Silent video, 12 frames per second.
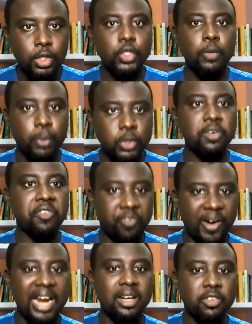You're supposed to
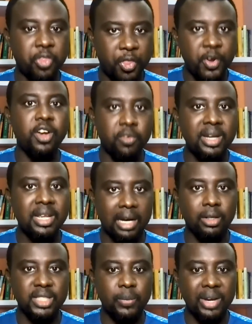find these 300
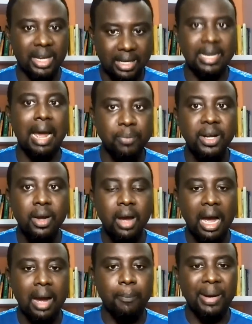girls that were kidnapped
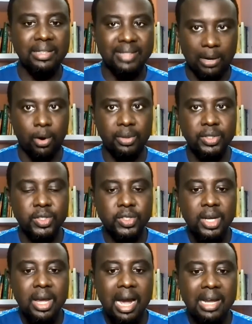by
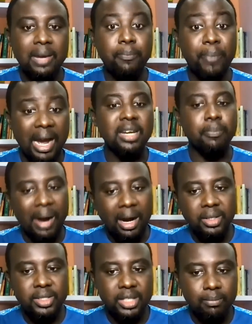terrorists. And at
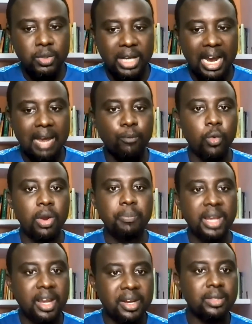about the same time,
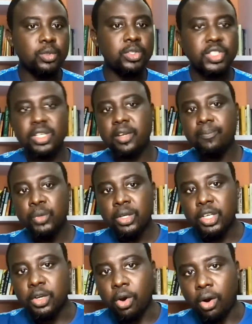we're beginning to see,
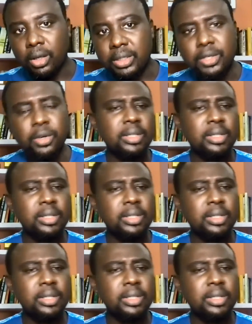a